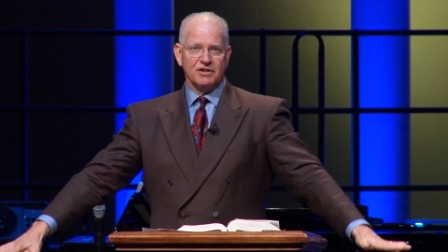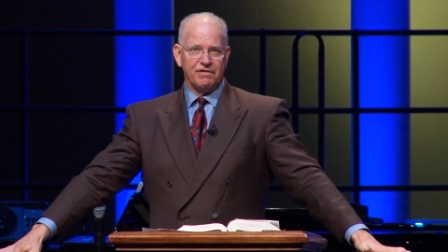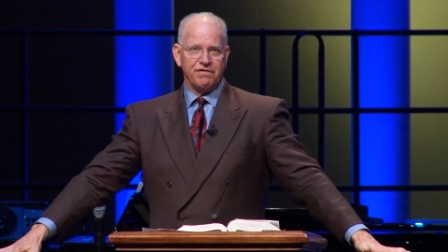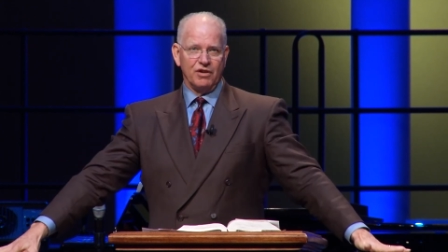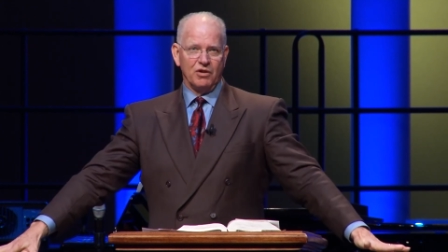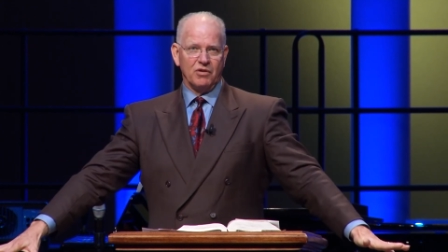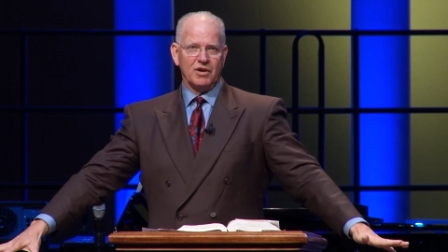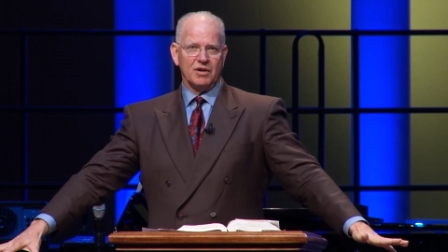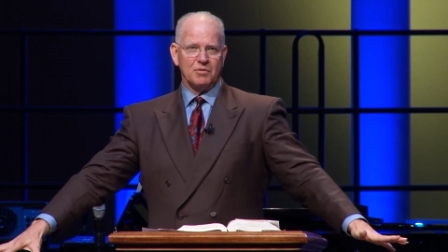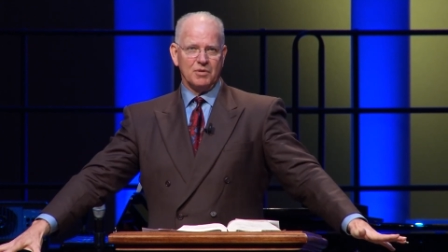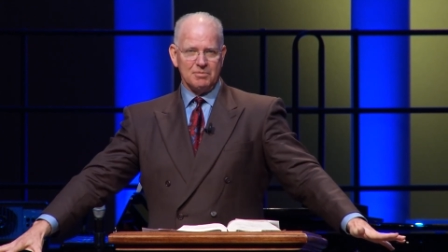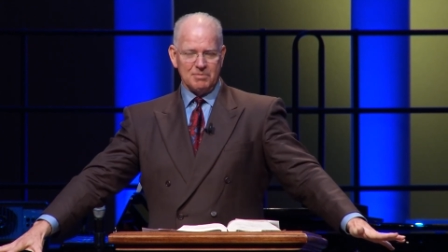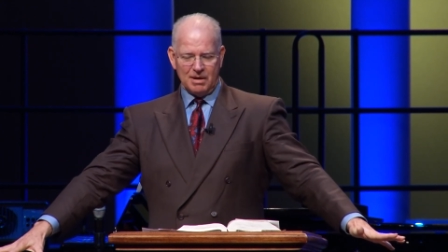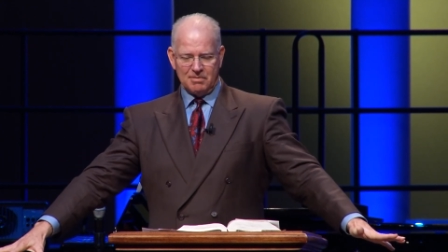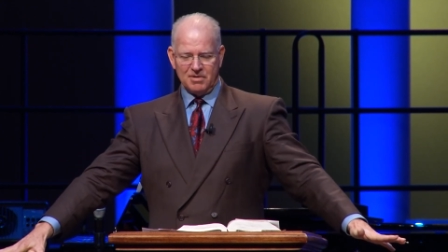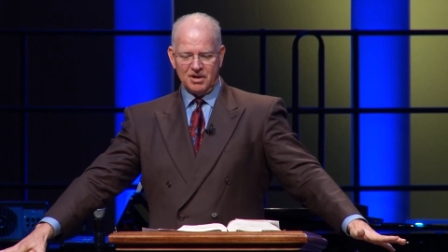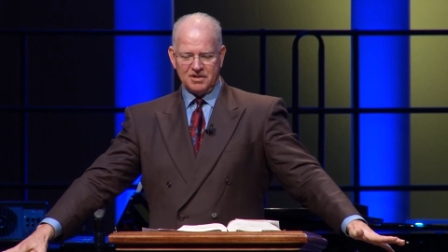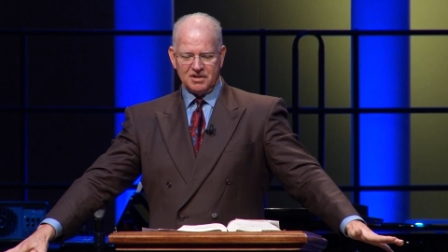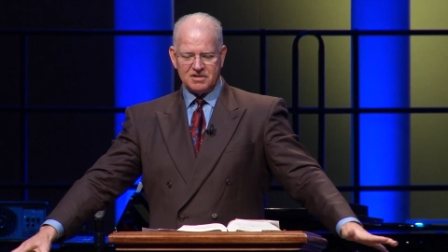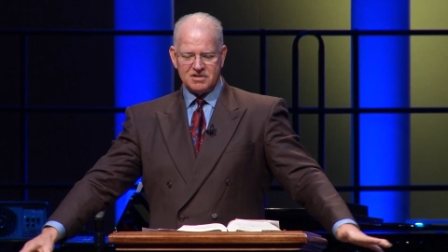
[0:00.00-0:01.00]
floor. When my
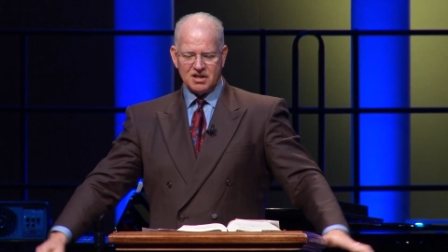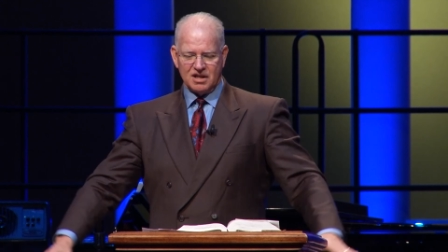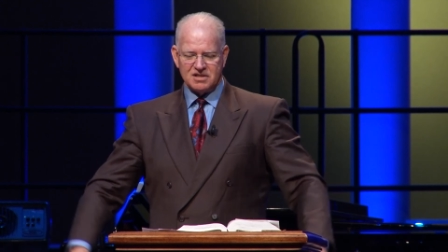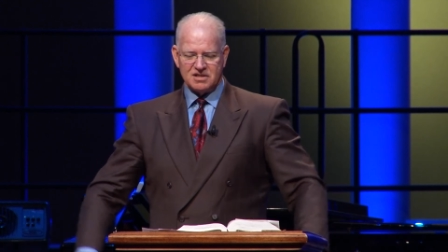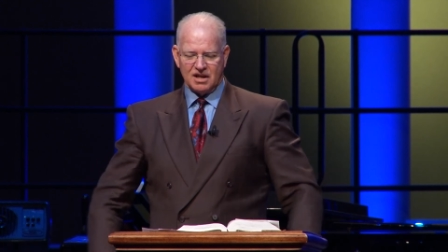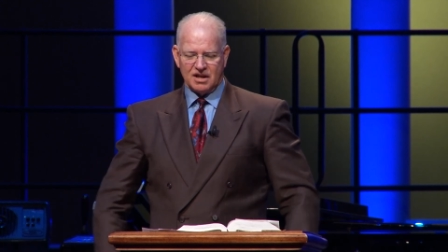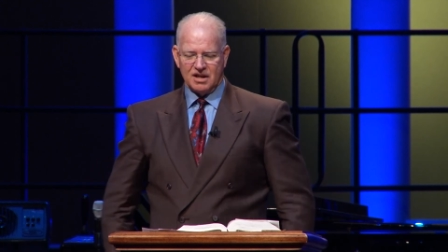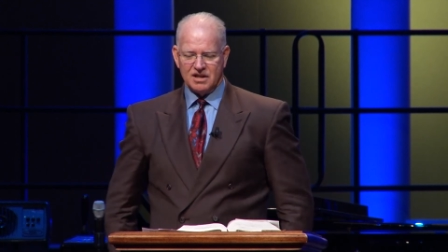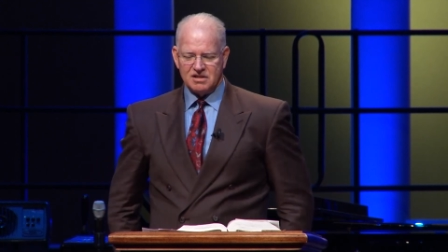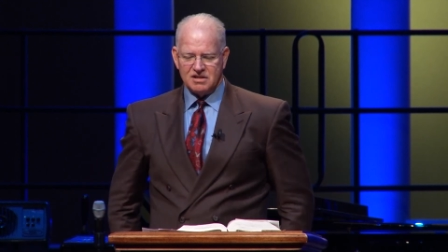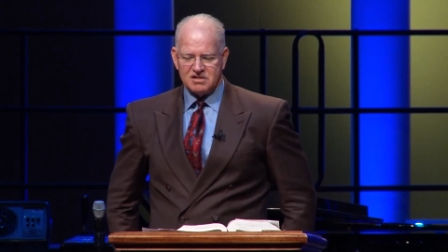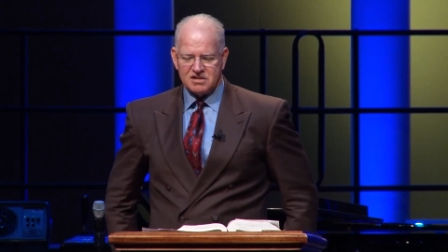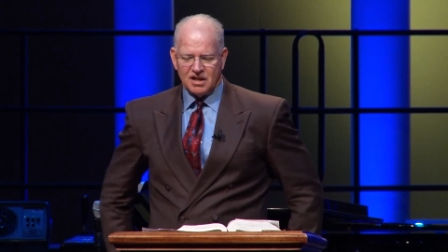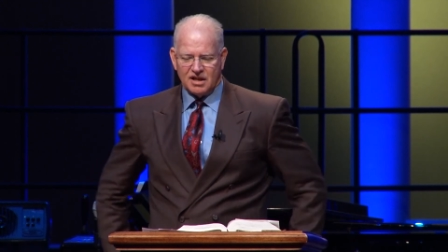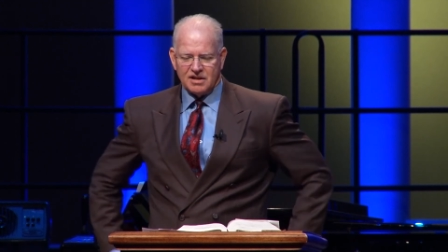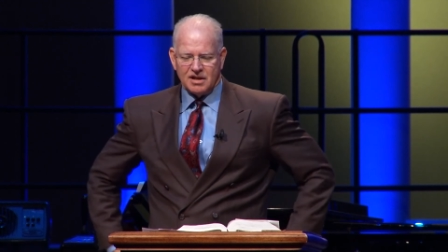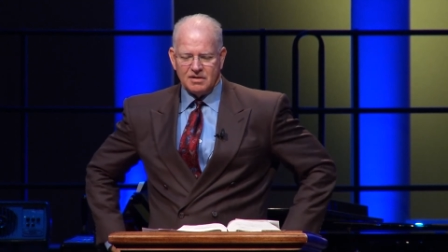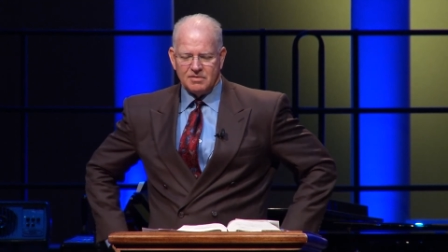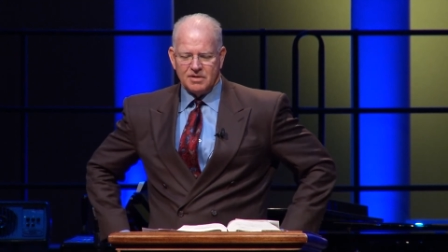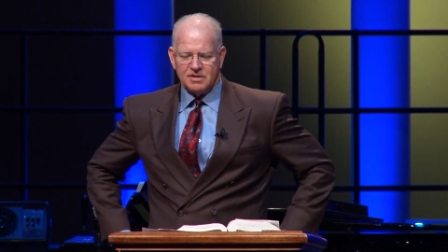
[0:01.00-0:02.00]
mother would say, sit down, just sit down.